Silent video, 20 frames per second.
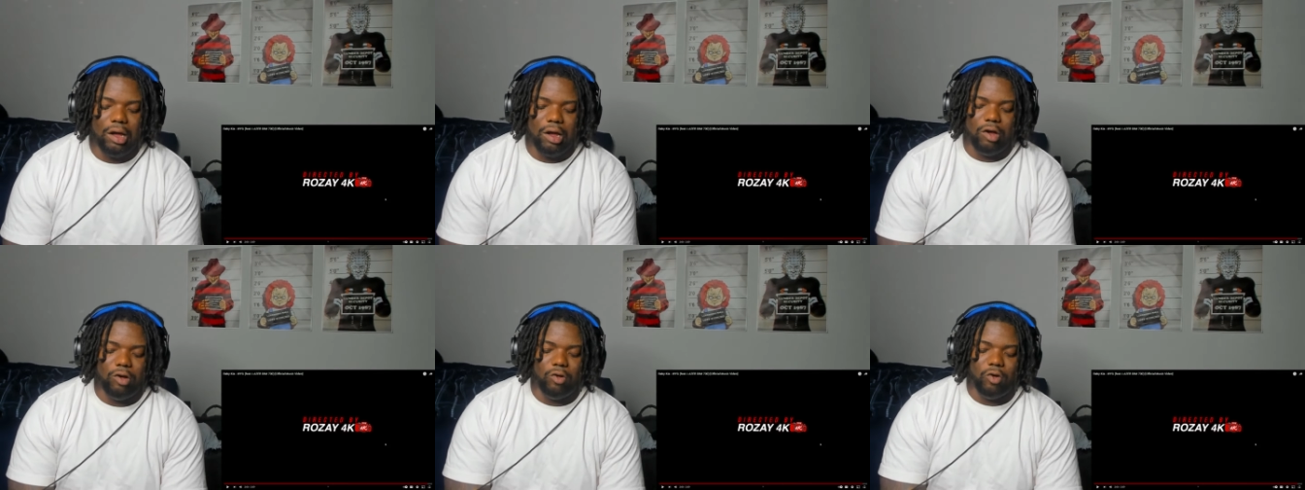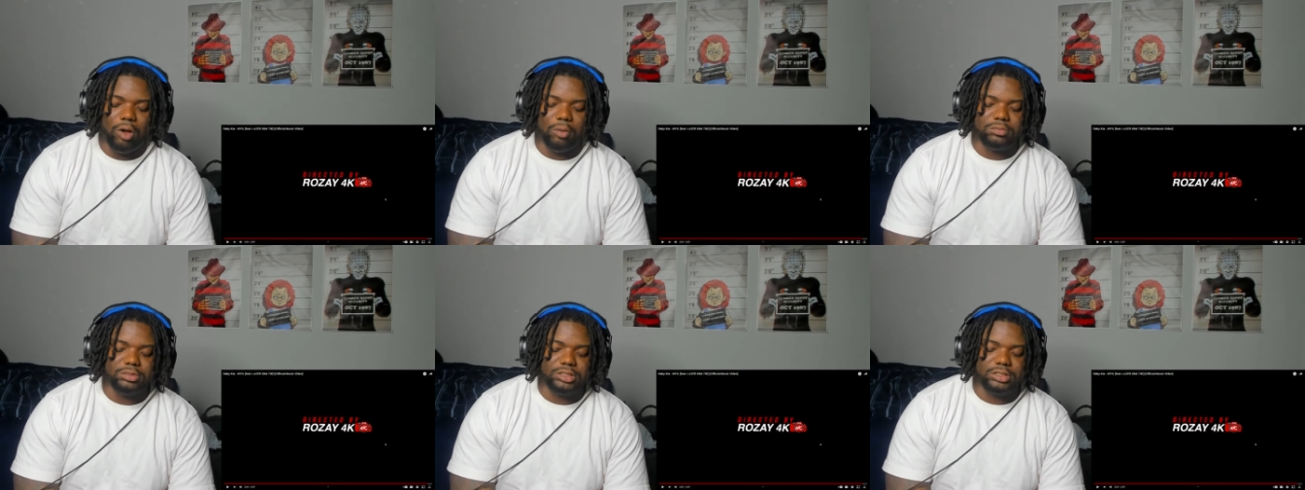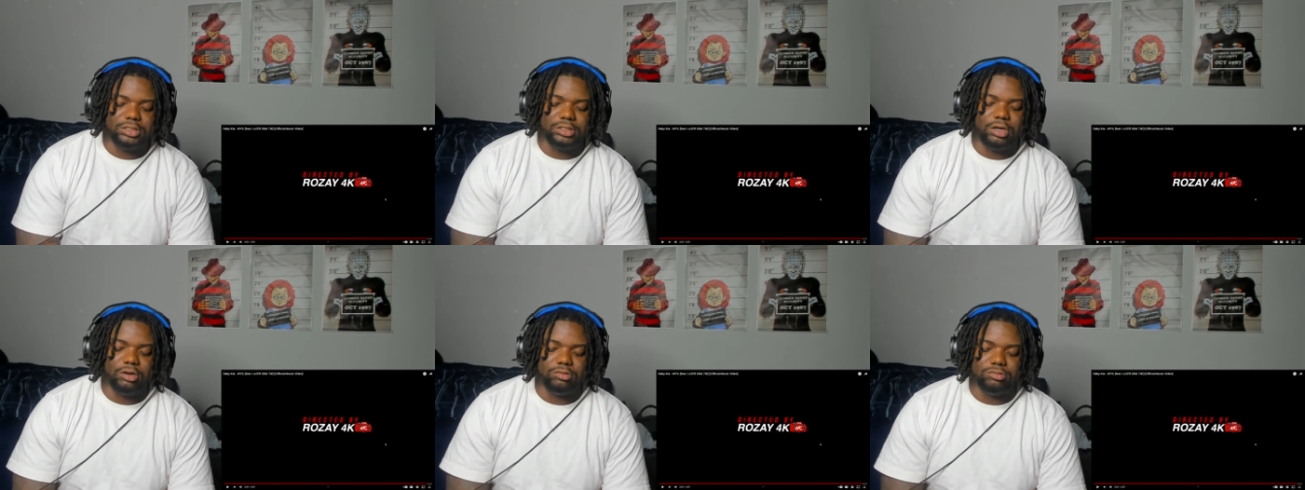oh, I'm
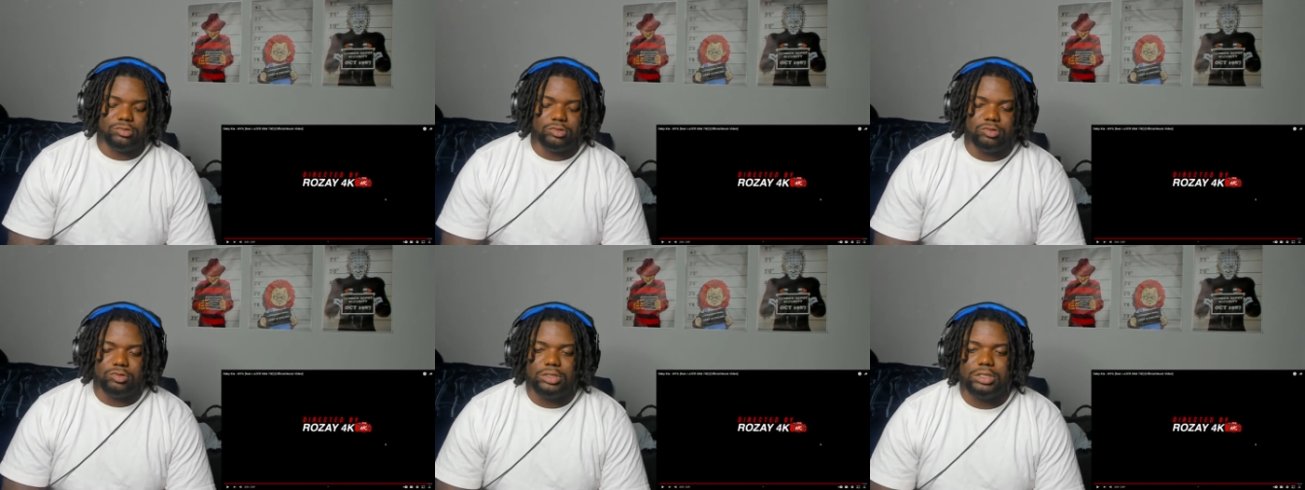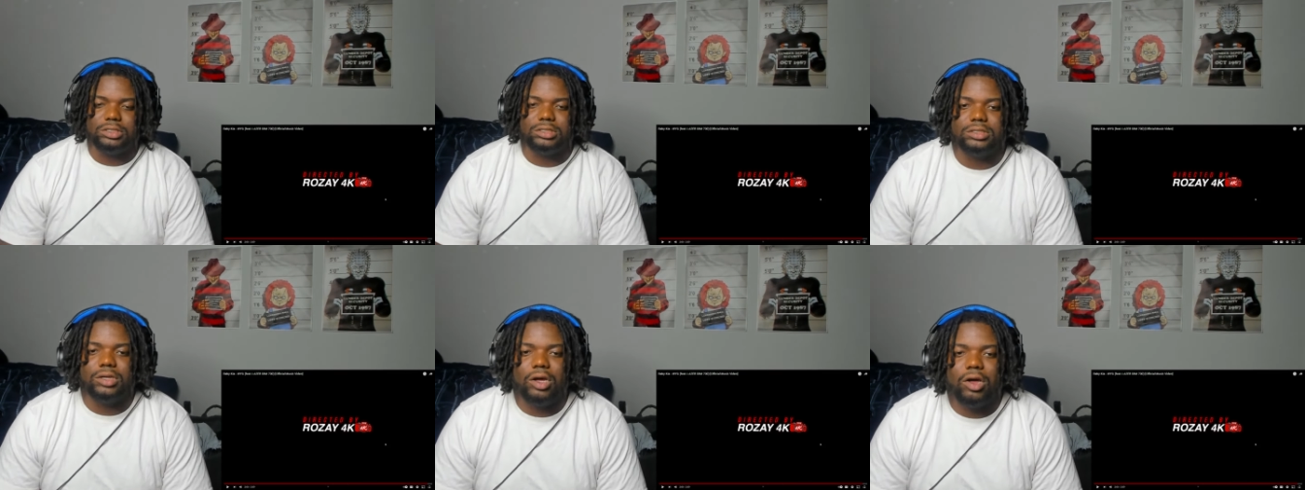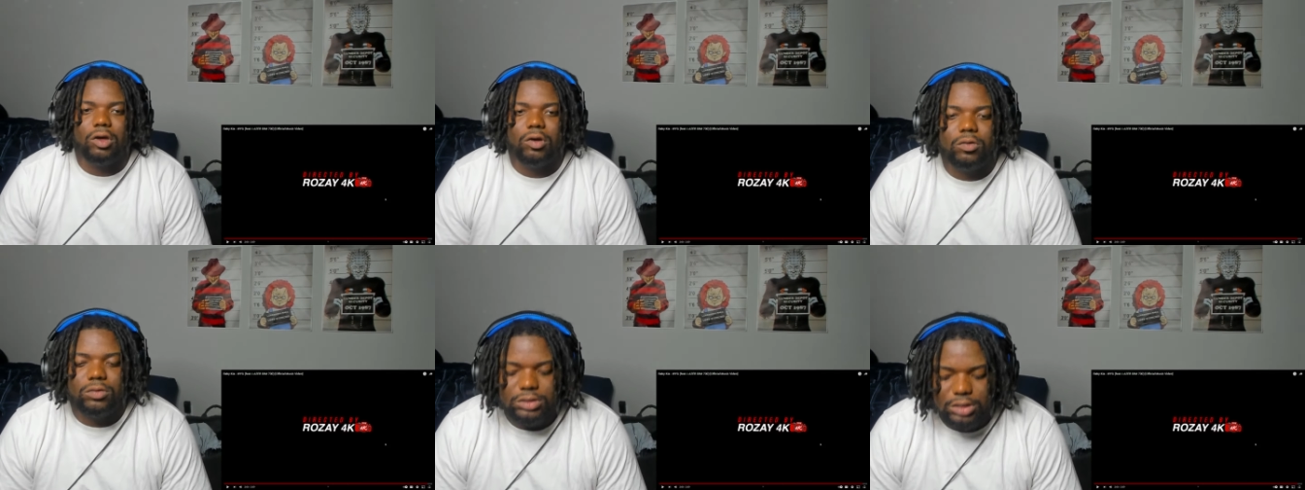just gonna do this the
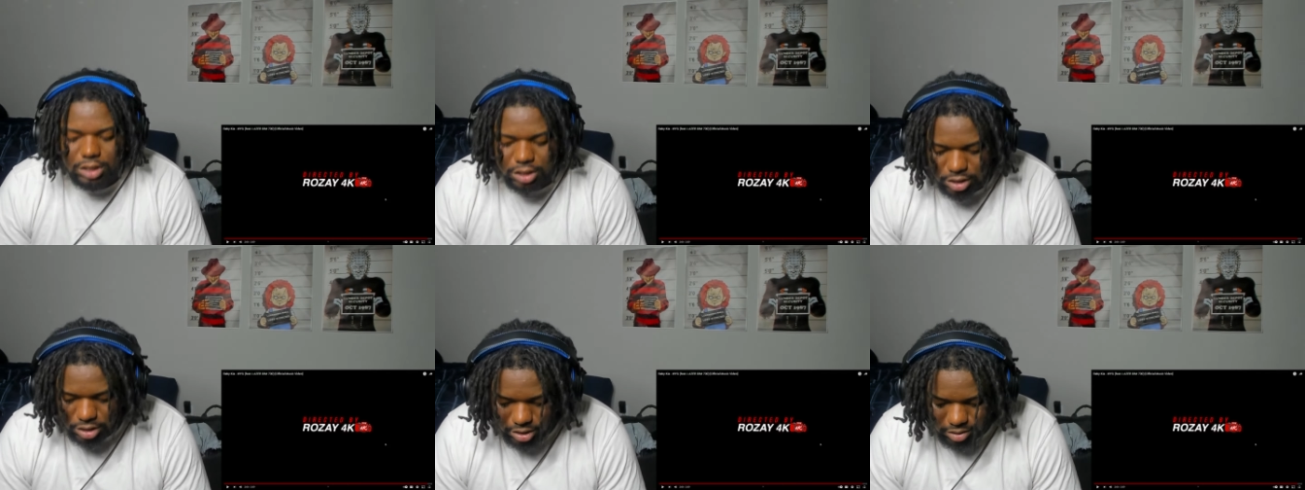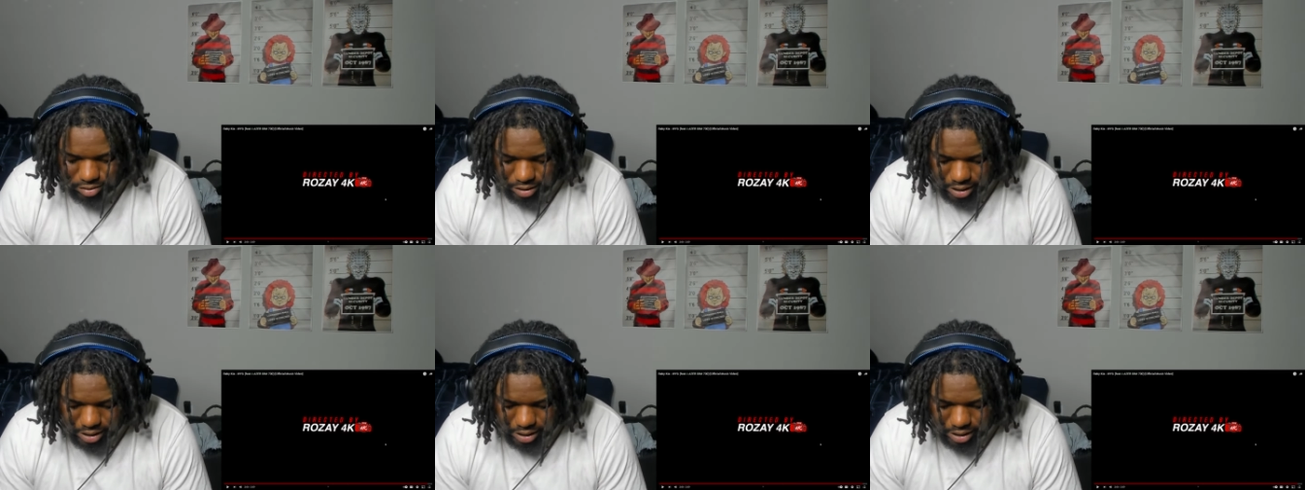whole time.